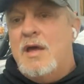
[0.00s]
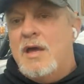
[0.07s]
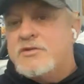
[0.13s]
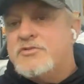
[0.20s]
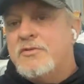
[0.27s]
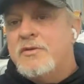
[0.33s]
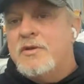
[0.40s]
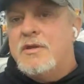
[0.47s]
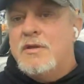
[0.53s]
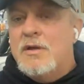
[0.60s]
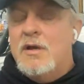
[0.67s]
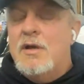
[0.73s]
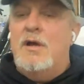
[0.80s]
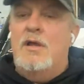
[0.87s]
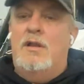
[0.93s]
actually,
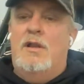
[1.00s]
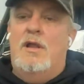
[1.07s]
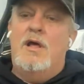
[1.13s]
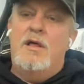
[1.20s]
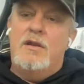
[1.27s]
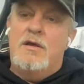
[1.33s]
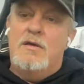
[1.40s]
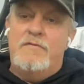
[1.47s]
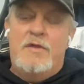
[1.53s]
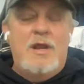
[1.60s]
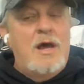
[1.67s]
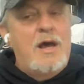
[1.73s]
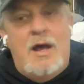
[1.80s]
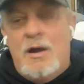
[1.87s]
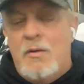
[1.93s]
a lot of it,
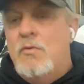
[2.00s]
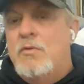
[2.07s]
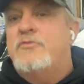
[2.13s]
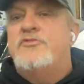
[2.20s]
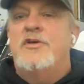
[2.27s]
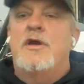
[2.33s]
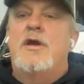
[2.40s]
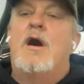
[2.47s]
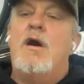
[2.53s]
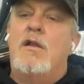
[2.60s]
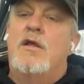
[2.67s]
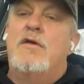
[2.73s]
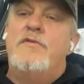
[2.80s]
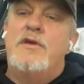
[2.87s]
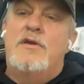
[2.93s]
I want to say
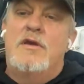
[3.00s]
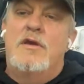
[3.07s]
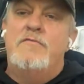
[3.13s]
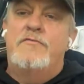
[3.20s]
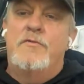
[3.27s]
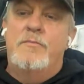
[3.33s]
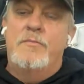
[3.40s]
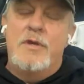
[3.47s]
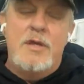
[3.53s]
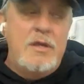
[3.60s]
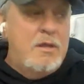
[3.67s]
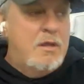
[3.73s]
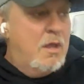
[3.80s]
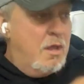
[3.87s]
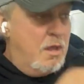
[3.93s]
all of it came from
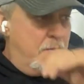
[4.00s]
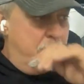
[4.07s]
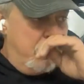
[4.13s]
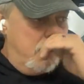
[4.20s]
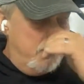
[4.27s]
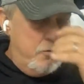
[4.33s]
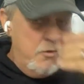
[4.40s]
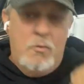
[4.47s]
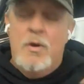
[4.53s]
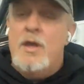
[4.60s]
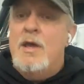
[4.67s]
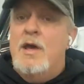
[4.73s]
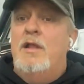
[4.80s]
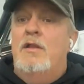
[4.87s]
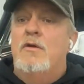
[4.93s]
me, but the way
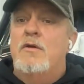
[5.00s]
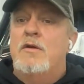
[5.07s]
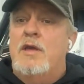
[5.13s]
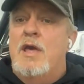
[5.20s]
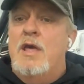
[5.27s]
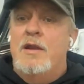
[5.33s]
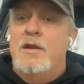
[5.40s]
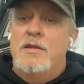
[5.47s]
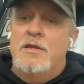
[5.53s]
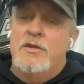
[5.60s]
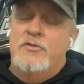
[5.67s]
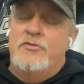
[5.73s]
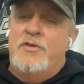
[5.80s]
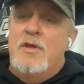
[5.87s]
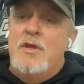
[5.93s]
I look at it
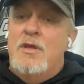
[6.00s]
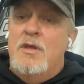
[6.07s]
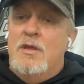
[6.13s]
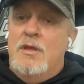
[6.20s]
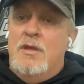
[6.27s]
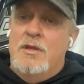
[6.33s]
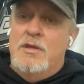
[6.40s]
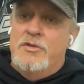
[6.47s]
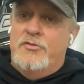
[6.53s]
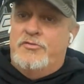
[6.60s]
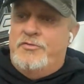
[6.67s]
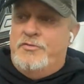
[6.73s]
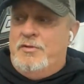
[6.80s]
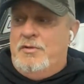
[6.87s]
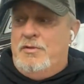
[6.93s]
is,
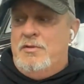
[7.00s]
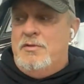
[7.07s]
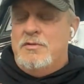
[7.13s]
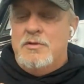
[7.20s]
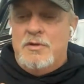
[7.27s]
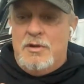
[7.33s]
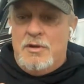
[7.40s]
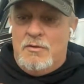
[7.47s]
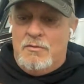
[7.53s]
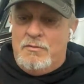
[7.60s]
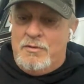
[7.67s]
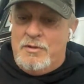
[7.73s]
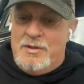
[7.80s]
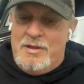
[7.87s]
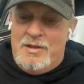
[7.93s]
you know,
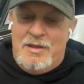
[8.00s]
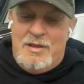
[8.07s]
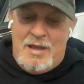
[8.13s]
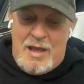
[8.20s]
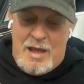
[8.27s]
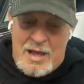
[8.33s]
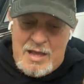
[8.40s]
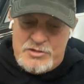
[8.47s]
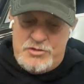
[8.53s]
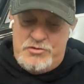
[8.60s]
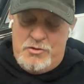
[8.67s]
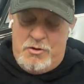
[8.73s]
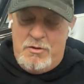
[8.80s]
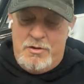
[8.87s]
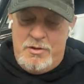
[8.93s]
I
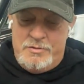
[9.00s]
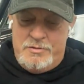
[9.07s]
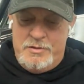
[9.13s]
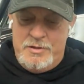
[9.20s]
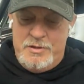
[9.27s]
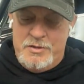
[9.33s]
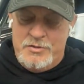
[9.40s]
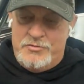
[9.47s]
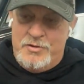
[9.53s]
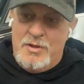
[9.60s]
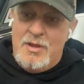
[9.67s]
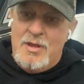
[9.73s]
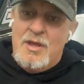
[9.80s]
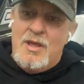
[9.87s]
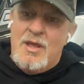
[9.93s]
started this
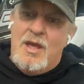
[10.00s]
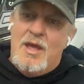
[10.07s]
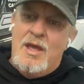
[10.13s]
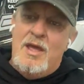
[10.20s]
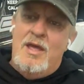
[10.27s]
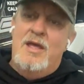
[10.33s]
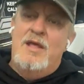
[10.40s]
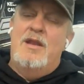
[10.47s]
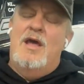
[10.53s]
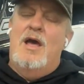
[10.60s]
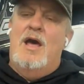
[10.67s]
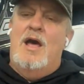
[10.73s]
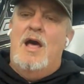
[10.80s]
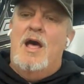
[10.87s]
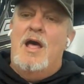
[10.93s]
and
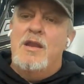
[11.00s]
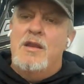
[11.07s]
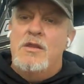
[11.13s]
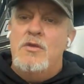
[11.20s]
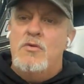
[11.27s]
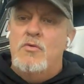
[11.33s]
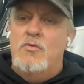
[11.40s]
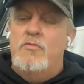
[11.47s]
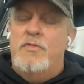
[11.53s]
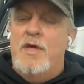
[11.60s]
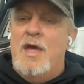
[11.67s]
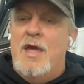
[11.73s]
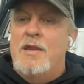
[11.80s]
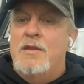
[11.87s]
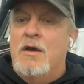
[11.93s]
I knew
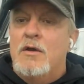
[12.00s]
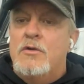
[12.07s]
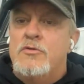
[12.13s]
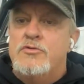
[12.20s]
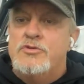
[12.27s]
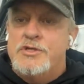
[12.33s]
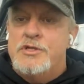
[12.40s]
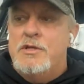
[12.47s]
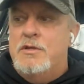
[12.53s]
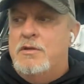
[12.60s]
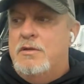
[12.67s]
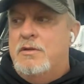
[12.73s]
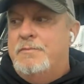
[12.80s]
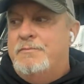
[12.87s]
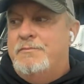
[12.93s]
that Dr.
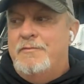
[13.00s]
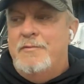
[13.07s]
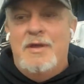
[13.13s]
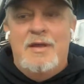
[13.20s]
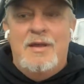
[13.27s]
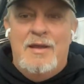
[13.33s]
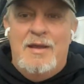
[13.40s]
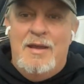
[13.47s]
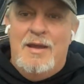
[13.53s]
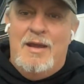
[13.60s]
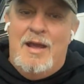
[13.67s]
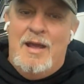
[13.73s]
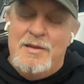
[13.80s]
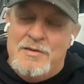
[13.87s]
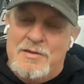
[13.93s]
G
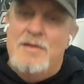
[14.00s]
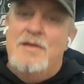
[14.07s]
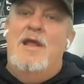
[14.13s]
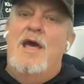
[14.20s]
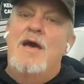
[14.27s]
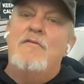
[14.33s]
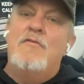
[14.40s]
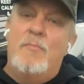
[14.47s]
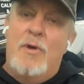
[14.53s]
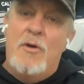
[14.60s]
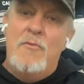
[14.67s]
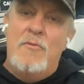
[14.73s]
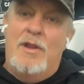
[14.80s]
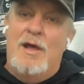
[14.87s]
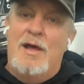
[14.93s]
didn't have a
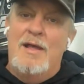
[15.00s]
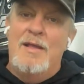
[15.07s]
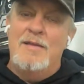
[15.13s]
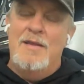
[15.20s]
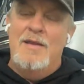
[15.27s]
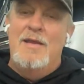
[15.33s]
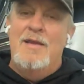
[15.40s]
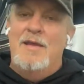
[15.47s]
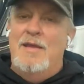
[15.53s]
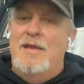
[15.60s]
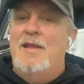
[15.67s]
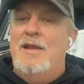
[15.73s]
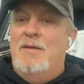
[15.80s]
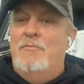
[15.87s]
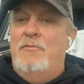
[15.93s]
boat line.
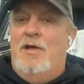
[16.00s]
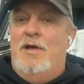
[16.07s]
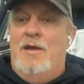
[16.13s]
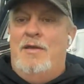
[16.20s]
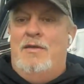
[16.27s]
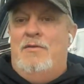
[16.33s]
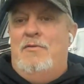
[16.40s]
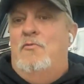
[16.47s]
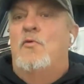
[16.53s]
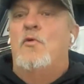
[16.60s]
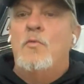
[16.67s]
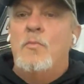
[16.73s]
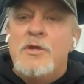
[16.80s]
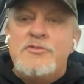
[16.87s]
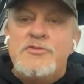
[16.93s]
And I'm like,
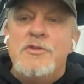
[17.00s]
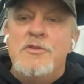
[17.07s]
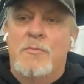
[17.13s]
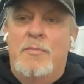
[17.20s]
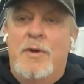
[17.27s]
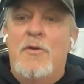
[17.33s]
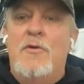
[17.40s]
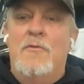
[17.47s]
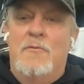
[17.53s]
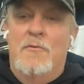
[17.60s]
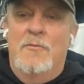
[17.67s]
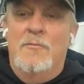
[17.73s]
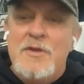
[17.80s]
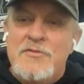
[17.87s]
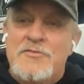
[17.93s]
we're missing the boat.
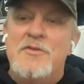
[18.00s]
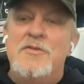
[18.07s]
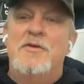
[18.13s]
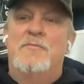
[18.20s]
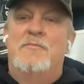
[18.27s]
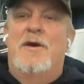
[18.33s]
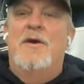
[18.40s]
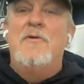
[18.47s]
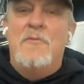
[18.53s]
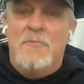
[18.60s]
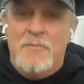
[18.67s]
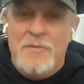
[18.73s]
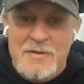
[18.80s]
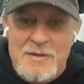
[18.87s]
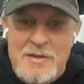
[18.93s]
We're missing the boat.
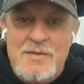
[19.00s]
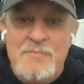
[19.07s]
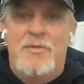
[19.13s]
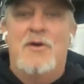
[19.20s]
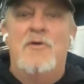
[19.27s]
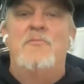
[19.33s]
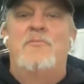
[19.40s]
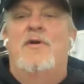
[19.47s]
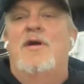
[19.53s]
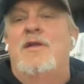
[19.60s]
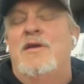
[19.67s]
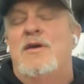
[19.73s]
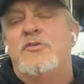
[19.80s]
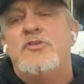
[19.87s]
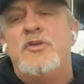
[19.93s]
We need boat
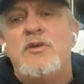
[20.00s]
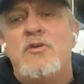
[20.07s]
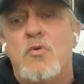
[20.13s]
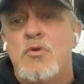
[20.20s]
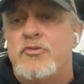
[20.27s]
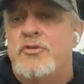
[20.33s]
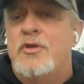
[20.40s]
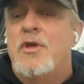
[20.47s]
products. And of course,